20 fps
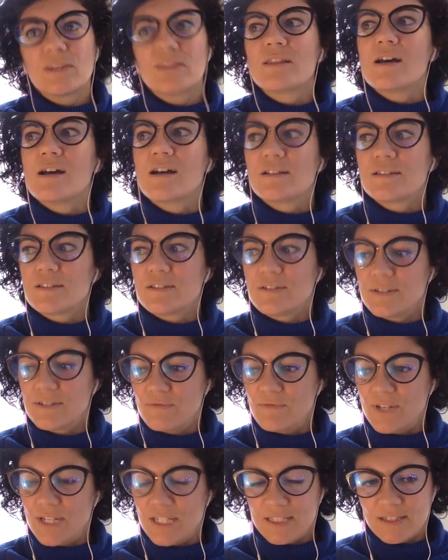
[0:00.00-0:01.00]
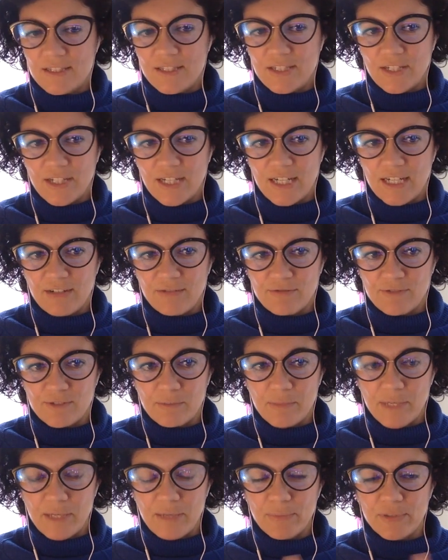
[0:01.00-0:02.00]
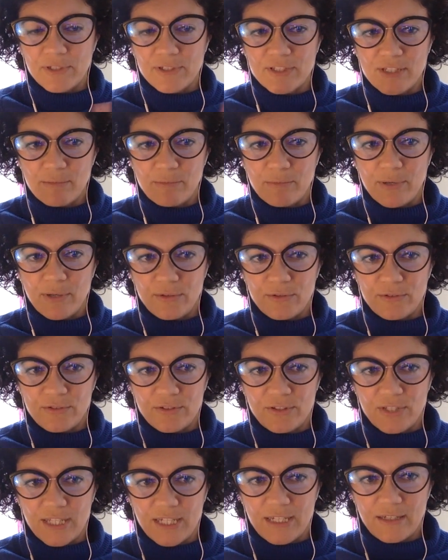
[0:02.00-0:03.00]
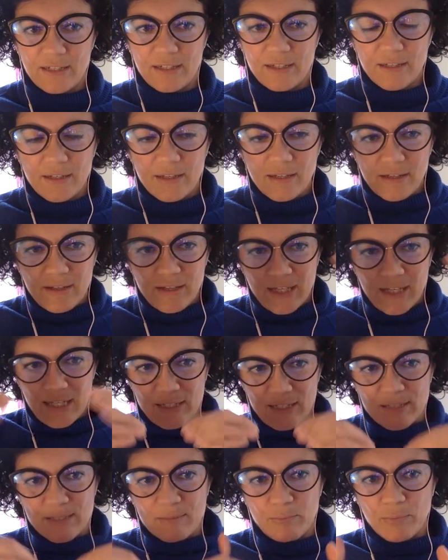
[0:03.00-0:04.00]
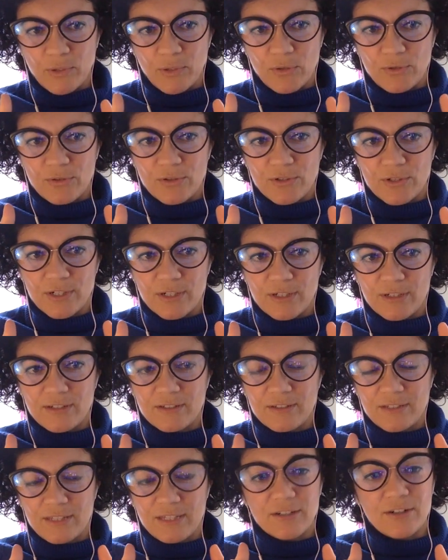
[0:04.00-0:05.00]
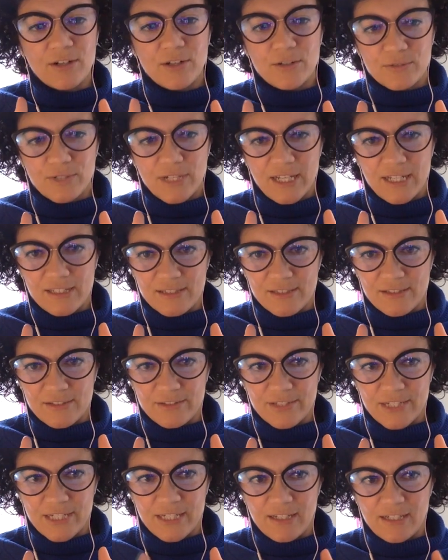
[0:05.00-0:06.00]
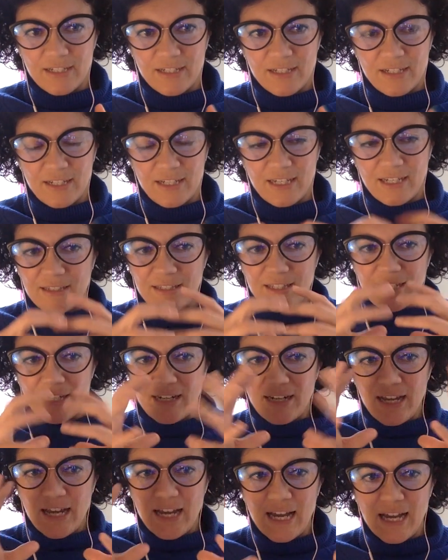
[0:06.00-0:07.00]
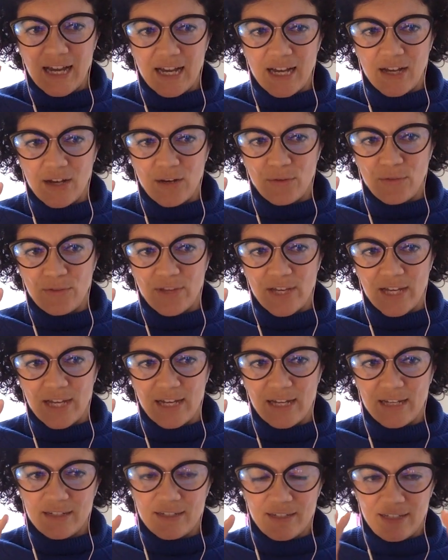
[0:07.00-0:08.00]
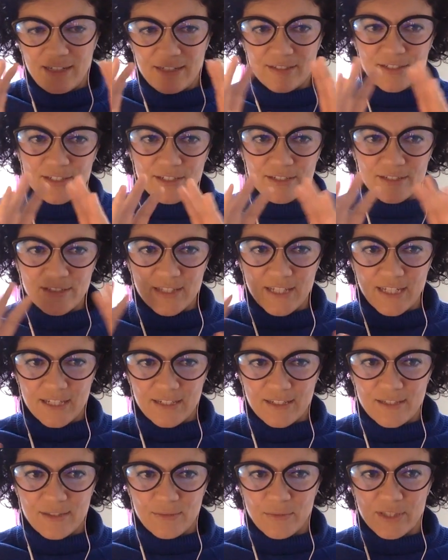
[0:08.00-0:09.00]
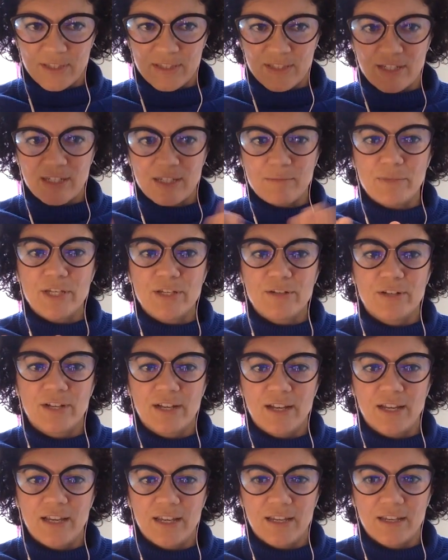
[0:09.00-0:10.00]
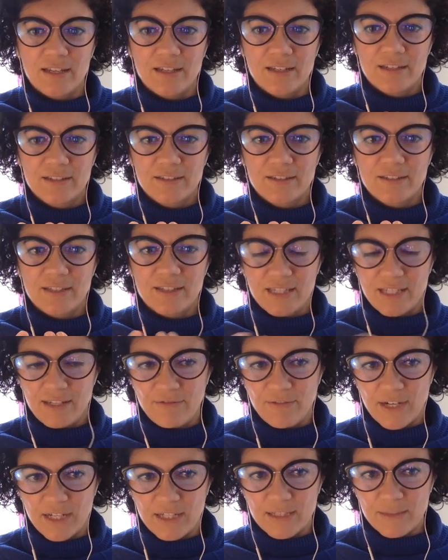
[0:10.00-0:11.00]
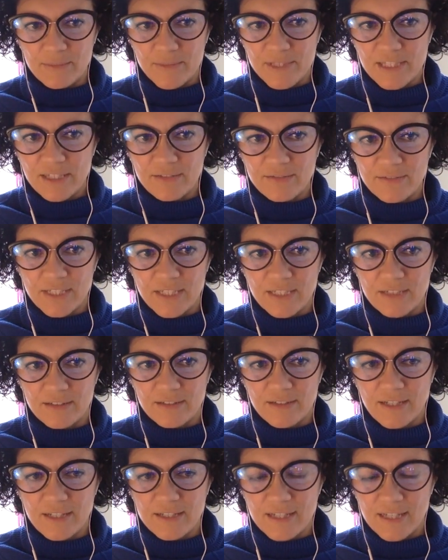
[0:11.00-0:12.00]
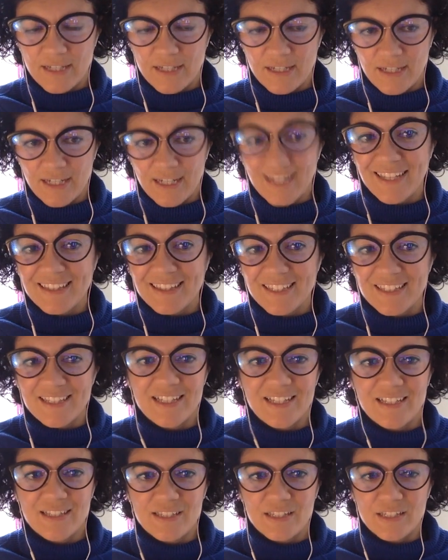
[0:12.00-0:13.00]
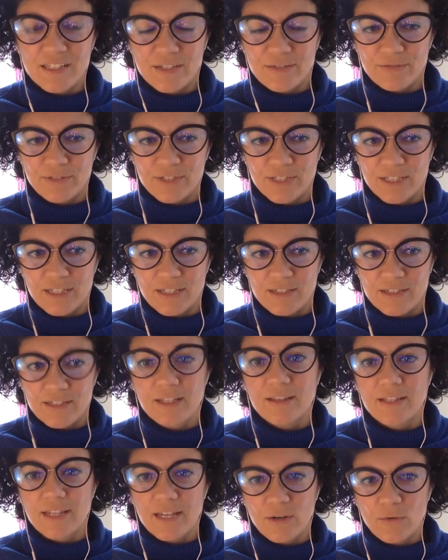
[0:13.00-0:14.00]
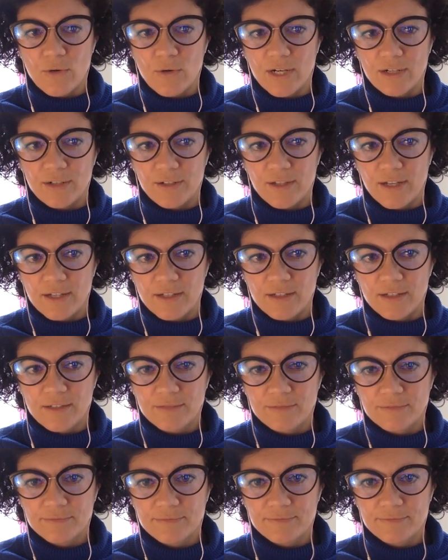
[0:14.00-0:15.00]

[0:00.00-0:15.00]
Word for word: what thoughts or advice do you have for people to both like explore their own history and then how that intersects with the community that they find themselves in? Because I get the sense that you've really done that quite a lot.